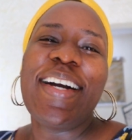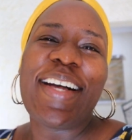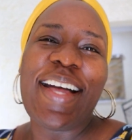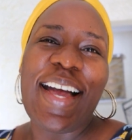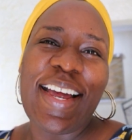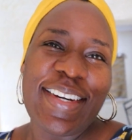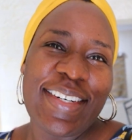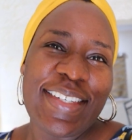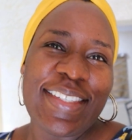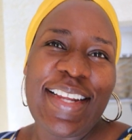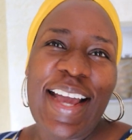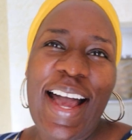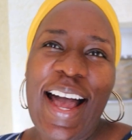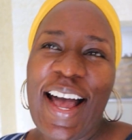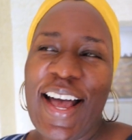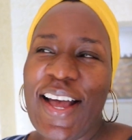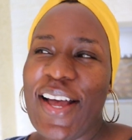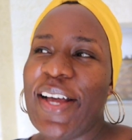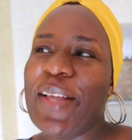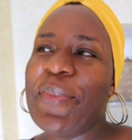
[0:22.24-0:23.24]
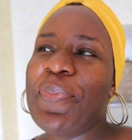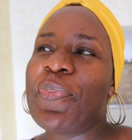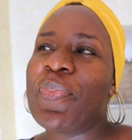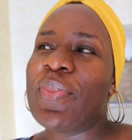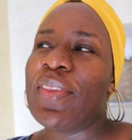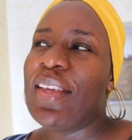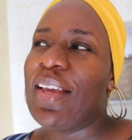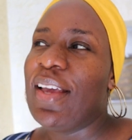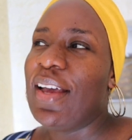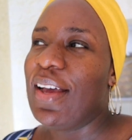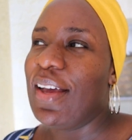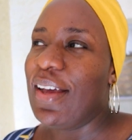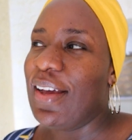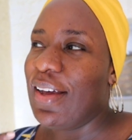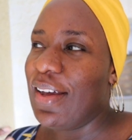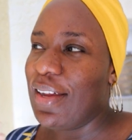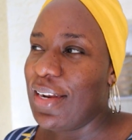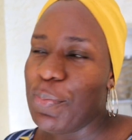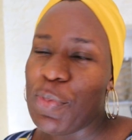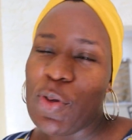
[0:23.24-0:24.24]
carried her
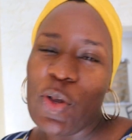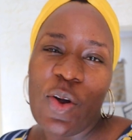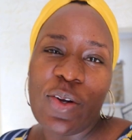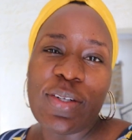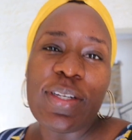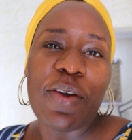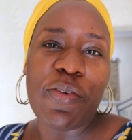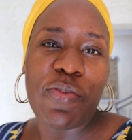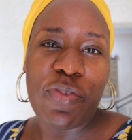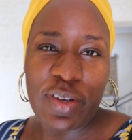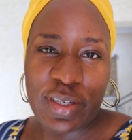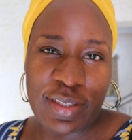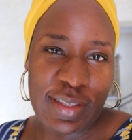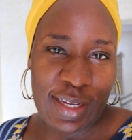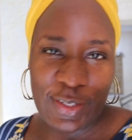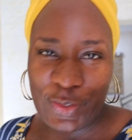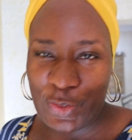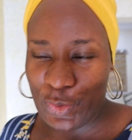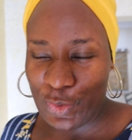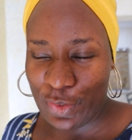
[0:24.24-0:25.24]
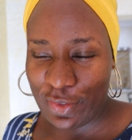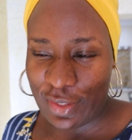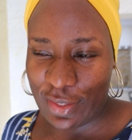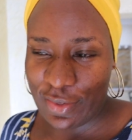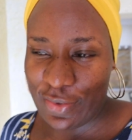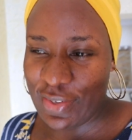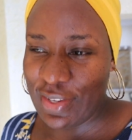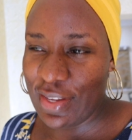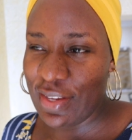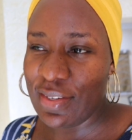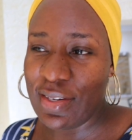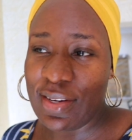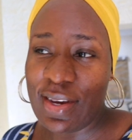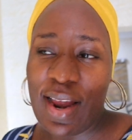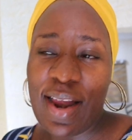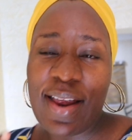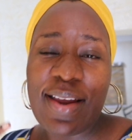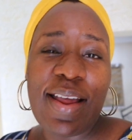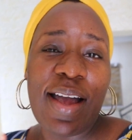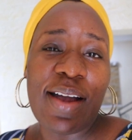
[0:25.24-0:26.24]
let me call them foster children, okay? She
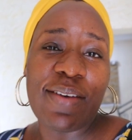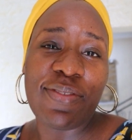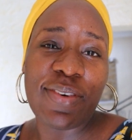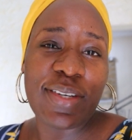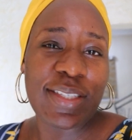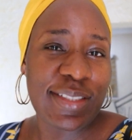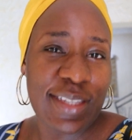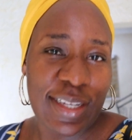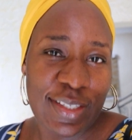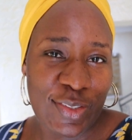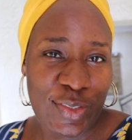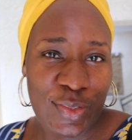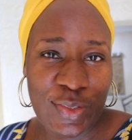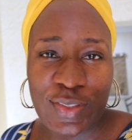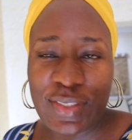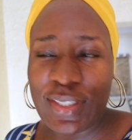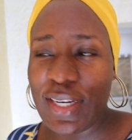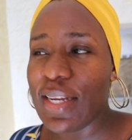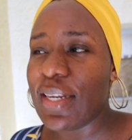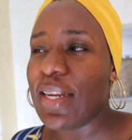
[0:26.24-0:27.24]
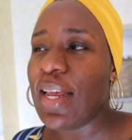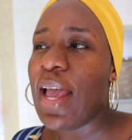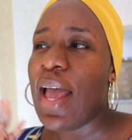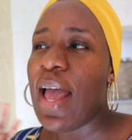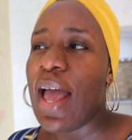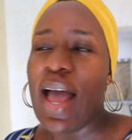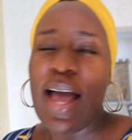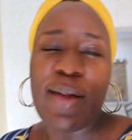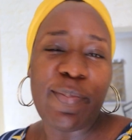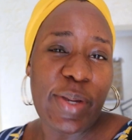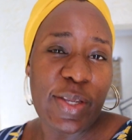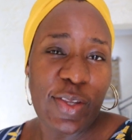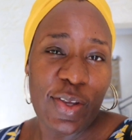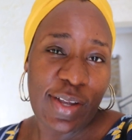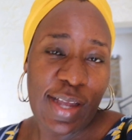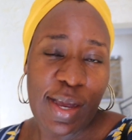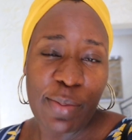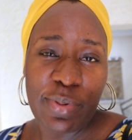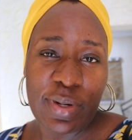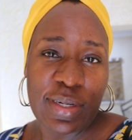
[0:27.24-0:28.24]
carried her foster children and my
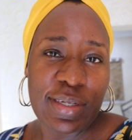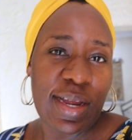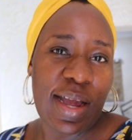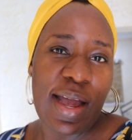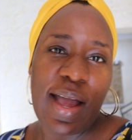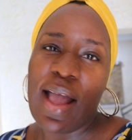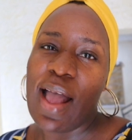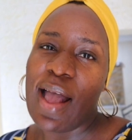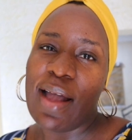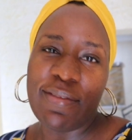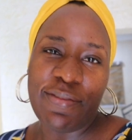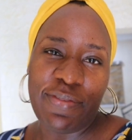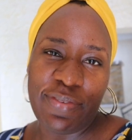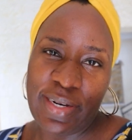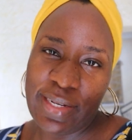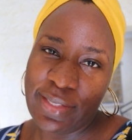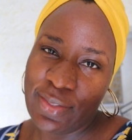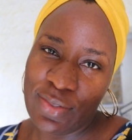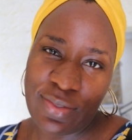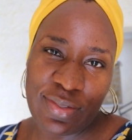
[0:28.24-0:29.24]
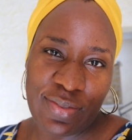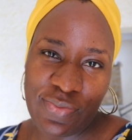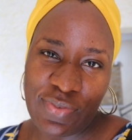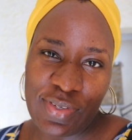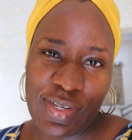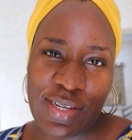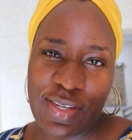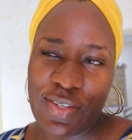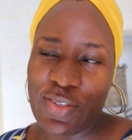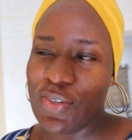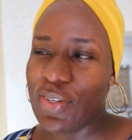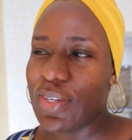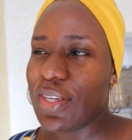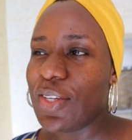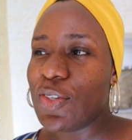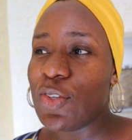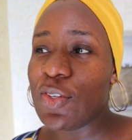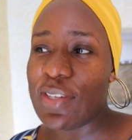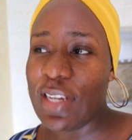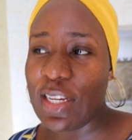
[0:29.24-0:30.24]
younger brother and fled to the village,
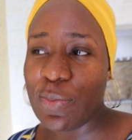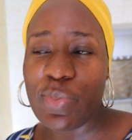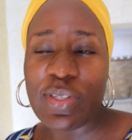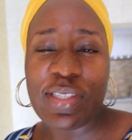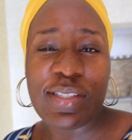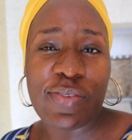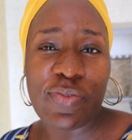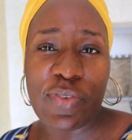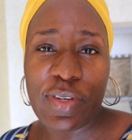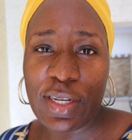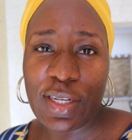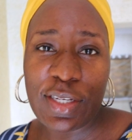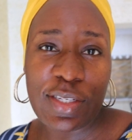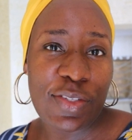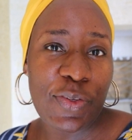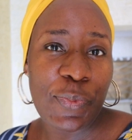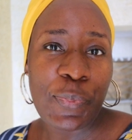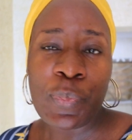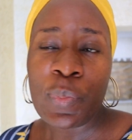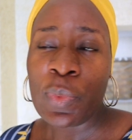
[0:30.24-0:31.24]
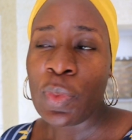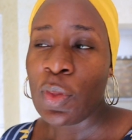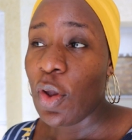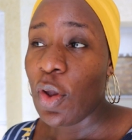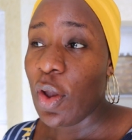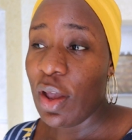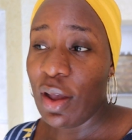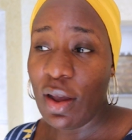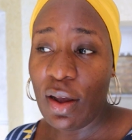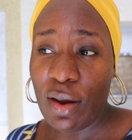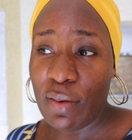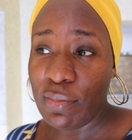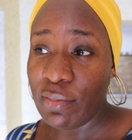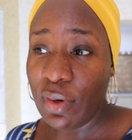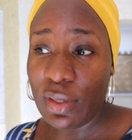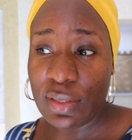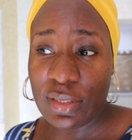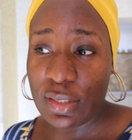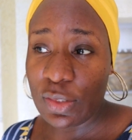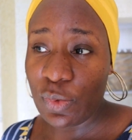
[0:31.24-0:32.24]
okay? So she has been in the village
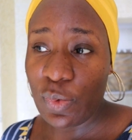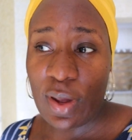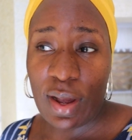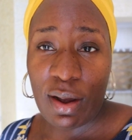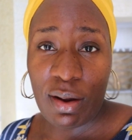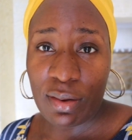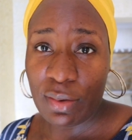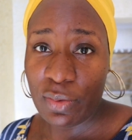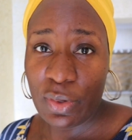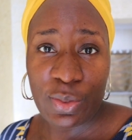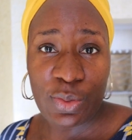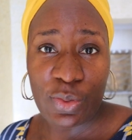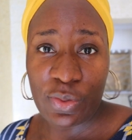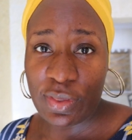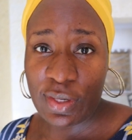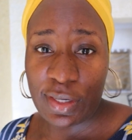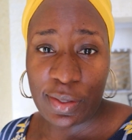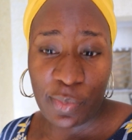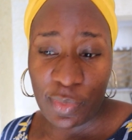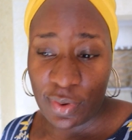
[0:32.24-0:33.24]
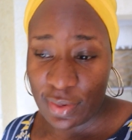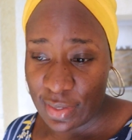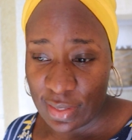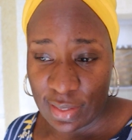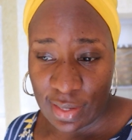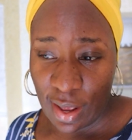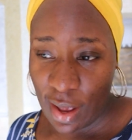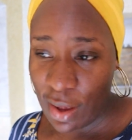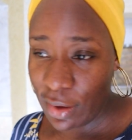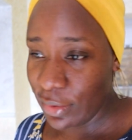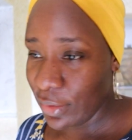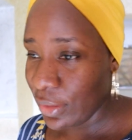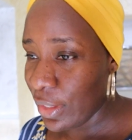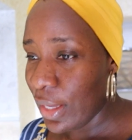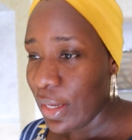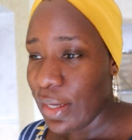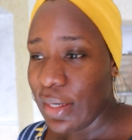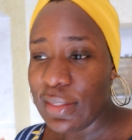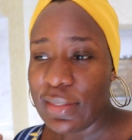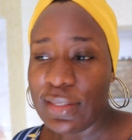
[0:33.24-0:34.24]
all this while, going to 3 months now.
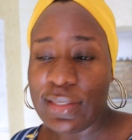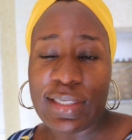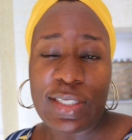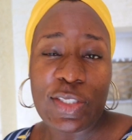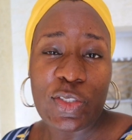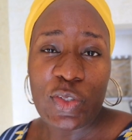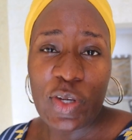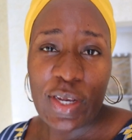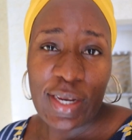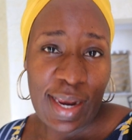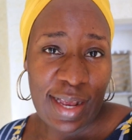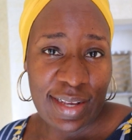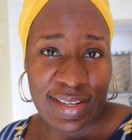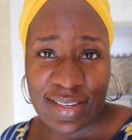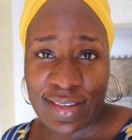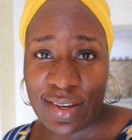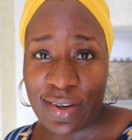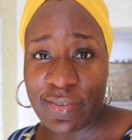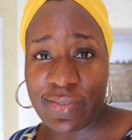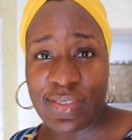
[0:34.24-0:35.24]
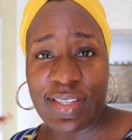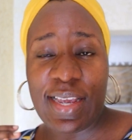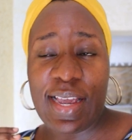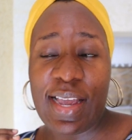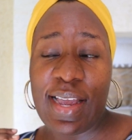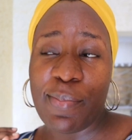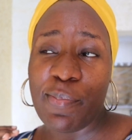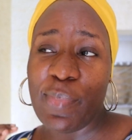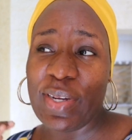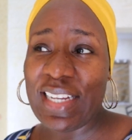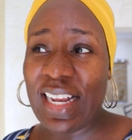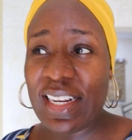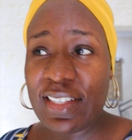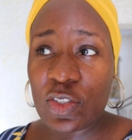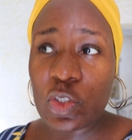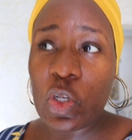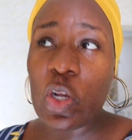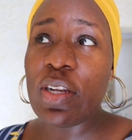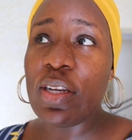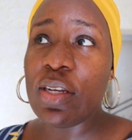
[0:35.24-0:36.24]
She's enjoying herself there. My dad
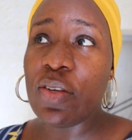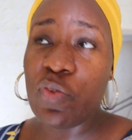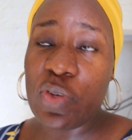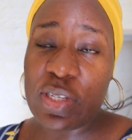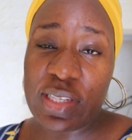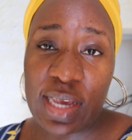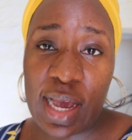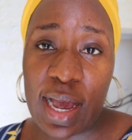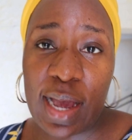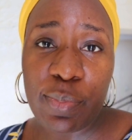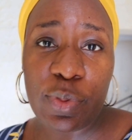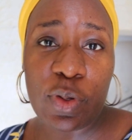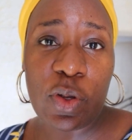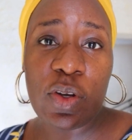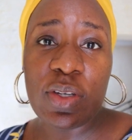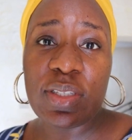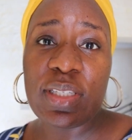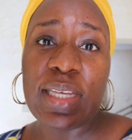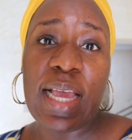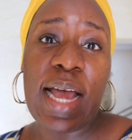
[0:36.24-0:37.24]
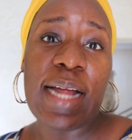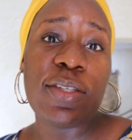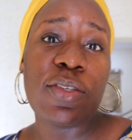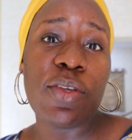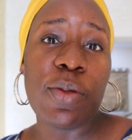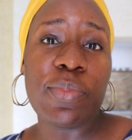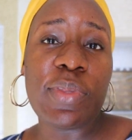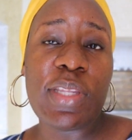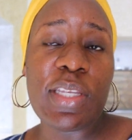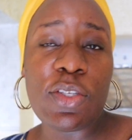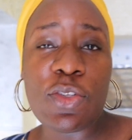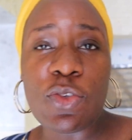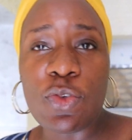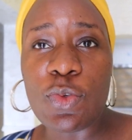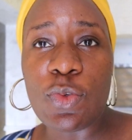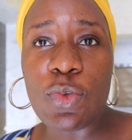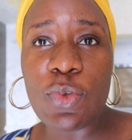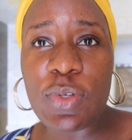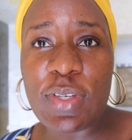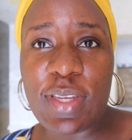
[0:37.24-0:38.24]
did not live with her because he had some things
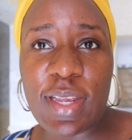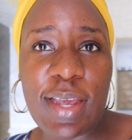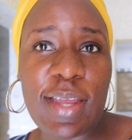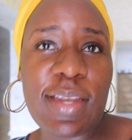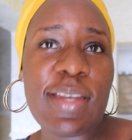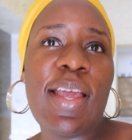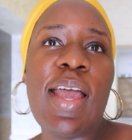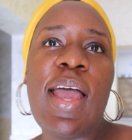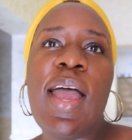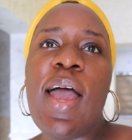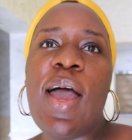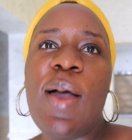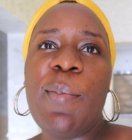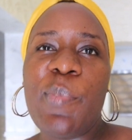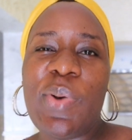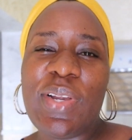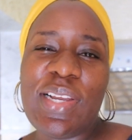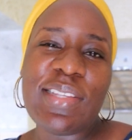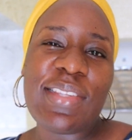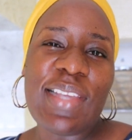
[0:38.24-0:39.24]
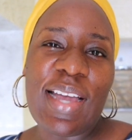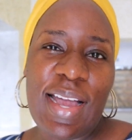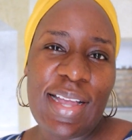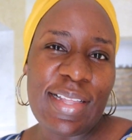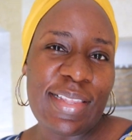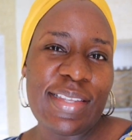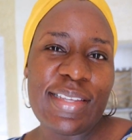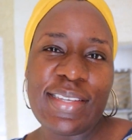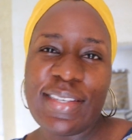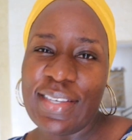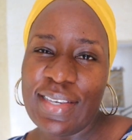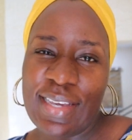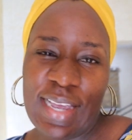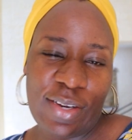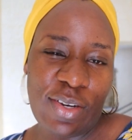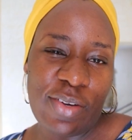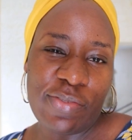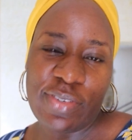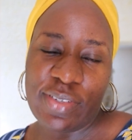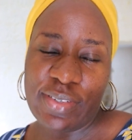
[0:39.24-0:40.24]
to do then, but later I think he
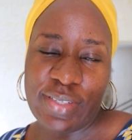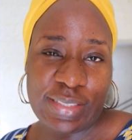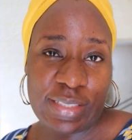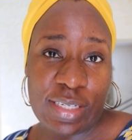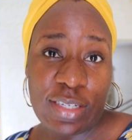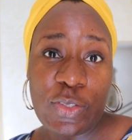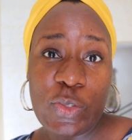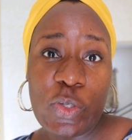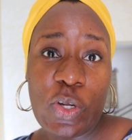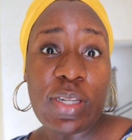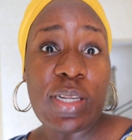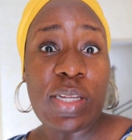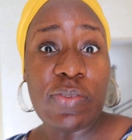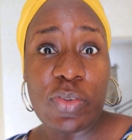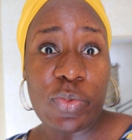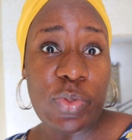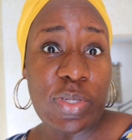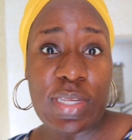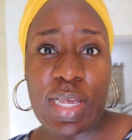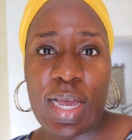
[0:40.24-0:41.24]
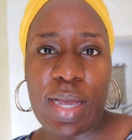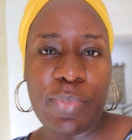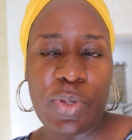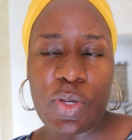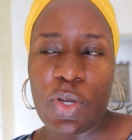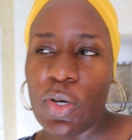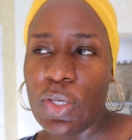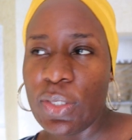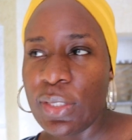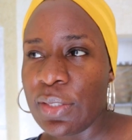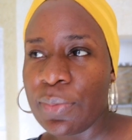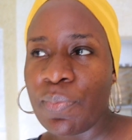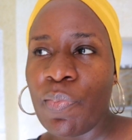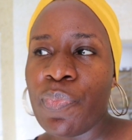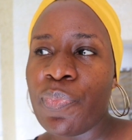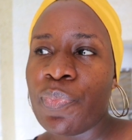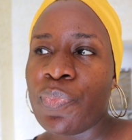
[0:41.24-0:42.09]
kind of regretted not living with her because